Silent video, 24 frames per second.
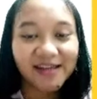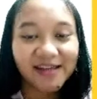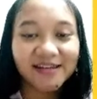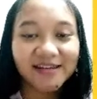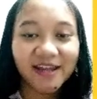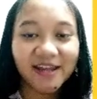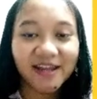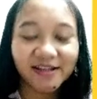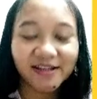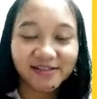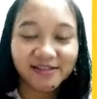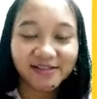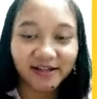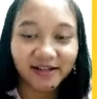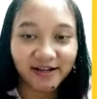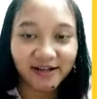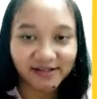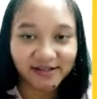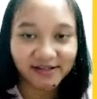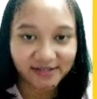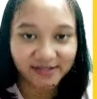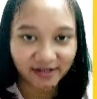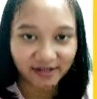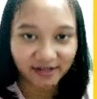The answer
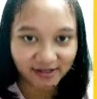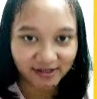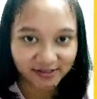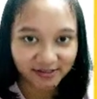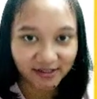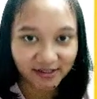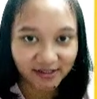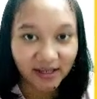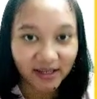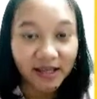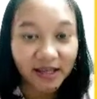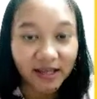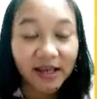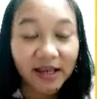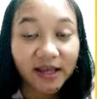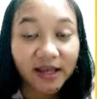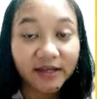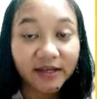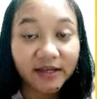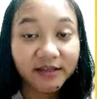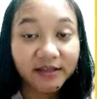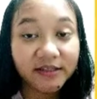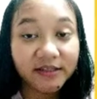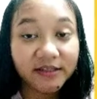is yes.
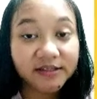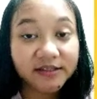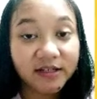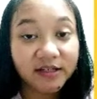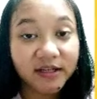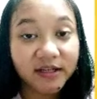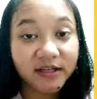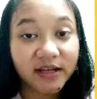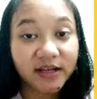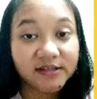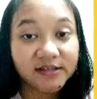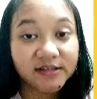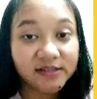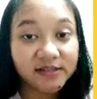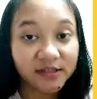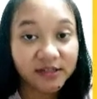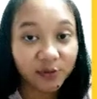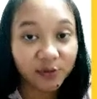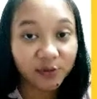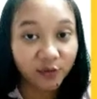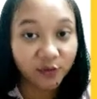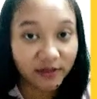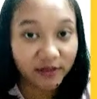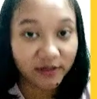The teacher can see
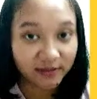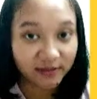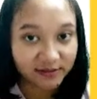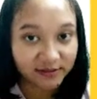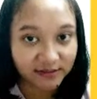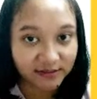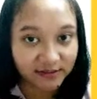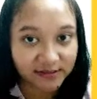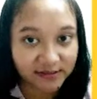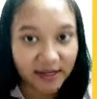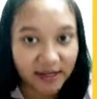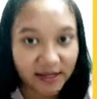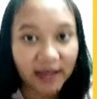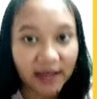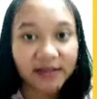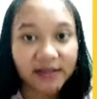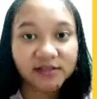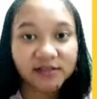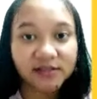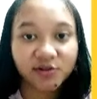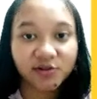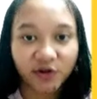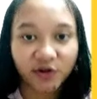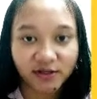the weaknesses
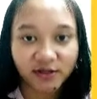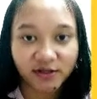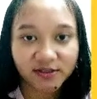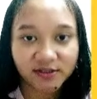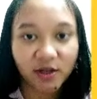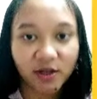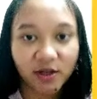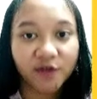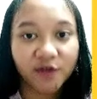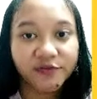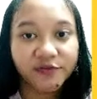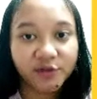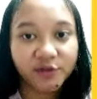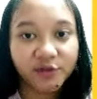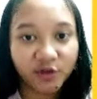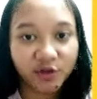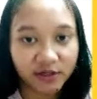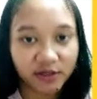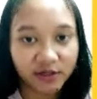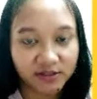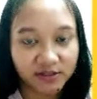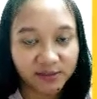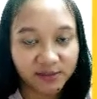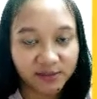and strengths of
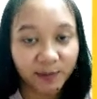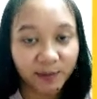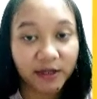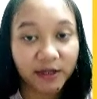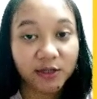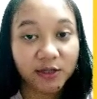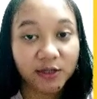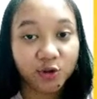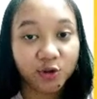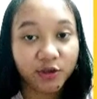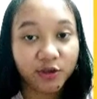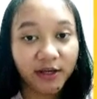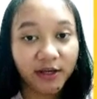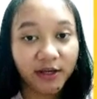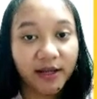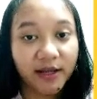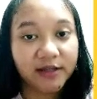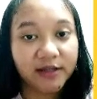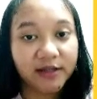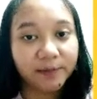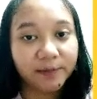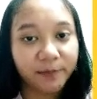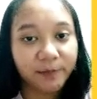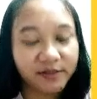students by looking
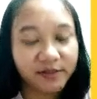at the